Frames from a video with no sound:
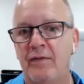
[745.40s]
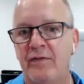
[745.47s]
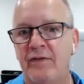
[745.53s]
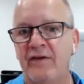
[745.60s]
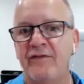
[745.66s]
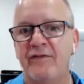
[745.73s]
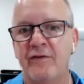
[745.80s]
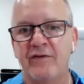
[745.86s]

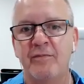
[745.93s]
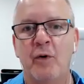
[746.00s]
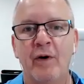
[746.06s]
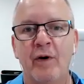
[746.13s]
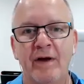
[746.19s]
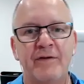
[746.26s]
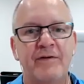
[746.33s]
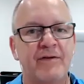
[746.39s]
this looks more
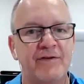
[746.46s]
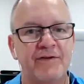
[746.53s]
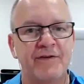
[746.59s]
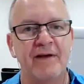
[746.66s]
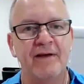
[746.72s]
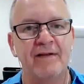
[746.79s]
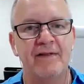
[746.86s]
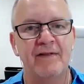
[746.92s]

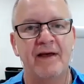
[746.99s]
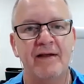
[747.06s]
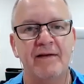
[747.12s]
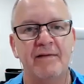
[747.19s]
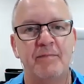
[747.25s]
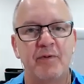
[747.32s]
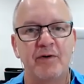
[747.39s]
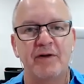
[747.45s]
interesting
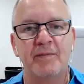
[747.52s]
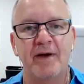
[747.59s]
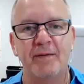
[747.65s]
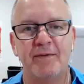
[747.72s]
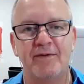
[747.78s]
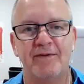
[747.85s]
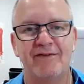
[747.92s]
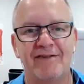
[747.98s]
than putting
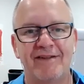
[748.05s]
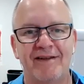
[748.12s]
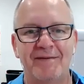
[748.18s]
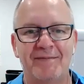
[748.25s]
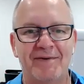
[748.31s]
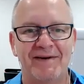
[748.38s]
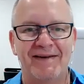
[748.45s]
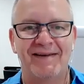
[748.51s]
people to sleep?